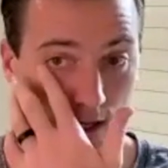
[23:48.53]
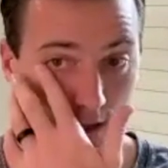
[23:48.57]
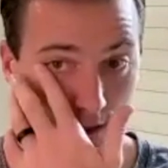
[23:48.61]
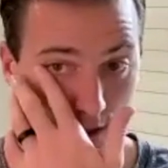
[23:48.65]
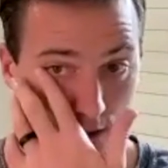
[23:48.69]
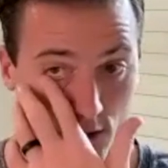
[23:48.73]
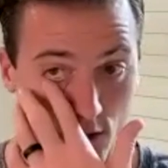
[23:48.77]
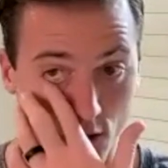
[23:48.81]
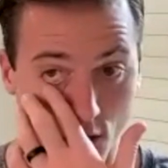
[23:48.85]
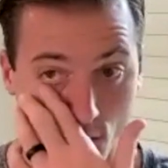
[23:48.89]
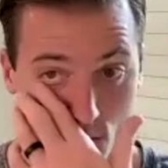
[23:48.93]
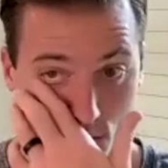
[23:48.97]
and
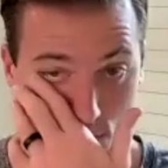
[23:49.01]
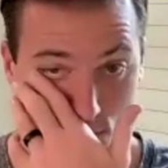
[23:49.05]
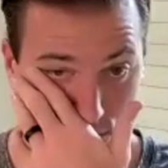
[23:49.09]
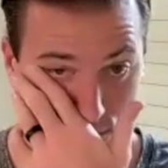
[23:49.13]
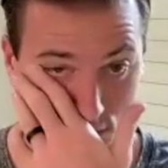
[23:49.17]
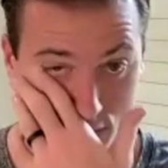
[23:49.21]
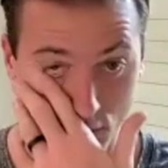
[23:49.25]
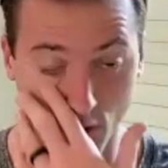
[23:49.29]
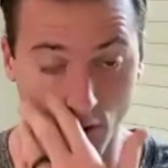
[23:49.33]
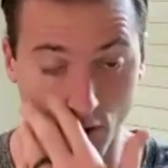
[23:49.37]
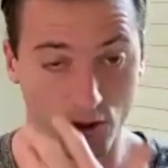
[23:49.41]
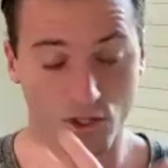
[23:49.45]
that the
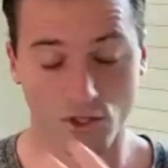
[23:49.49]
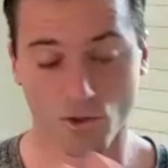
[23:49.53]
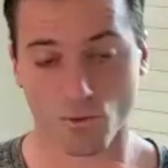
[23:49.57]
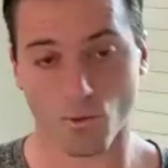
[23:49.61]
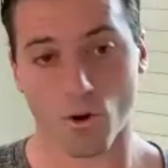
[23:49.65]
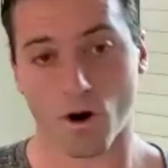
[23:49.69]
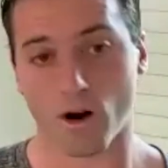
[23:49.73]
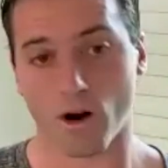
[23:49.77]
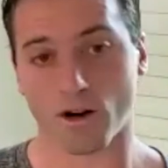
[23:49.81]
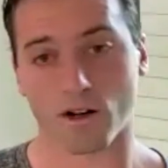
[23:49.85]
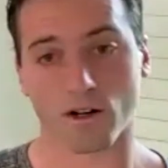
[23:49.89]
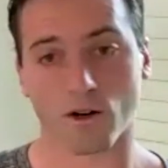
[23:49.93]
owners aren't just
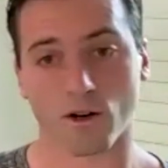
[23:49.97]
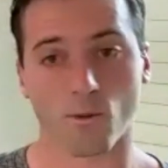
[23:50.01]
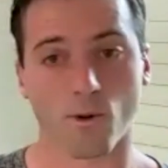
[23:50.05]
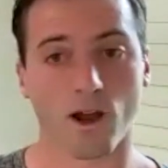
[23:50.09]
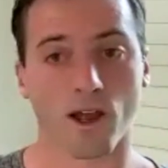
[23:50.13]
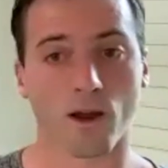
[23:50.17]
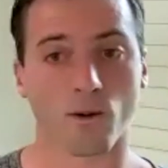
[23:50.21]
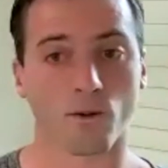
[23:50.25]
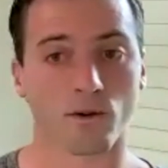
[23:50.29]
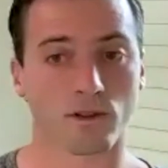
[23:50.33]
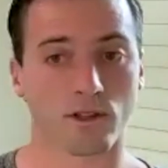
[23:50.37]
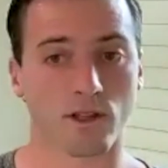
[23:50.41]
walking
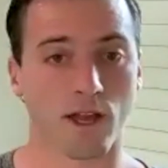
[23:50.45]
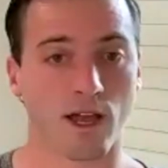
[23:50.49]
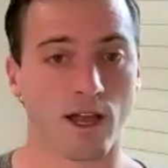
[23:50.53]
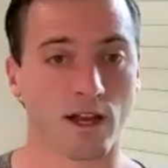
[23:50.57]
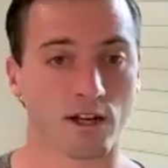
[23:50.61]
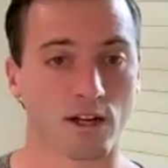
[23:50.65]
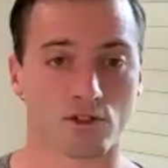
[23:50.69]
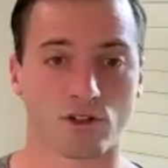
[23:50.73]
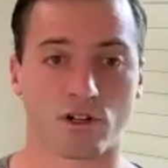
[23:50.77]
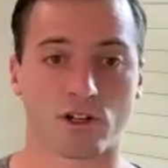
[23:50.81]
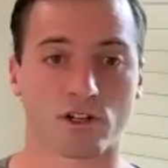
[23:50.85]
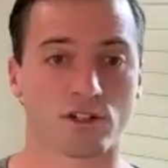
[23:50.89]
away with the
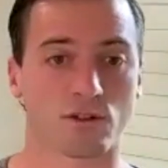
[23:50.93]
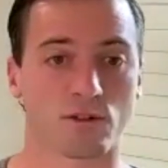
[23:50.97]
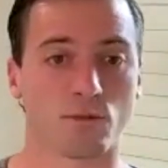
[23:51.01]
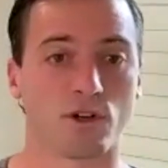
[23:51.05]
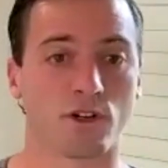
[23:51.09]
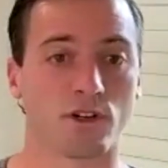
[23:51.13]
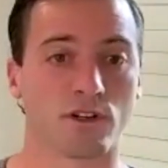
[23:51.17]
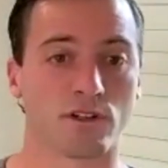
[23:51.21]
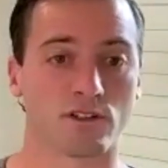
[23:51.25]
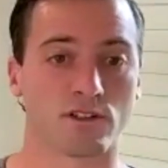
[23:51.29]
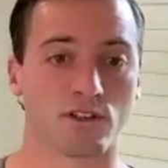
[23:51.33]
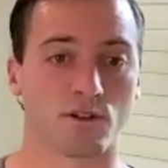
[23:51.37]
extra
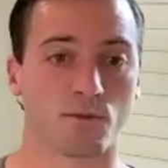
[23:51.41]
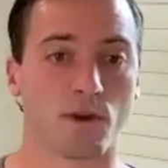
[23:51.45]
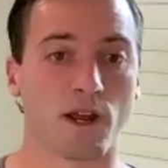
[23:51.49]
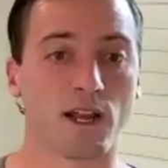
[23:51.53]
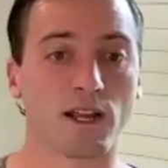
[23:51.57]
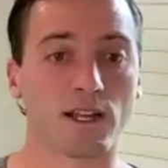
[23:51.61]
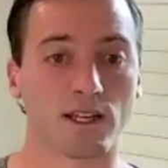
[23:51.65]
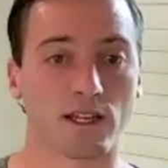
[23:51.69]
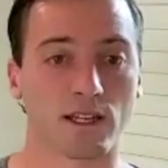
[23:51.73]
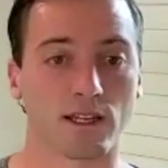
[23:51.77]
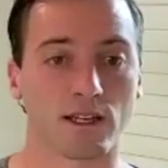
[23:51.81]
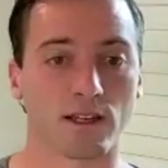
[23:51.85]
millions they're
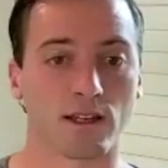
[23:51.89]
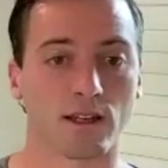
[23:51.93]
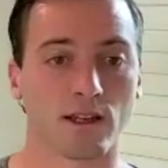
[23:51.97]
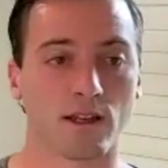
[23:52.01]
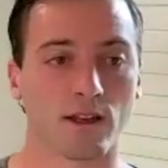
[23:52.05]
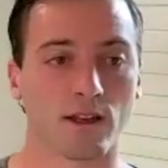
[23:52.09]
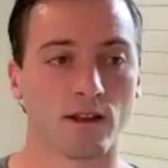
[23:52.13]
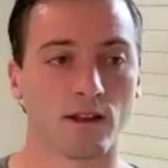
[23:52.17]
making,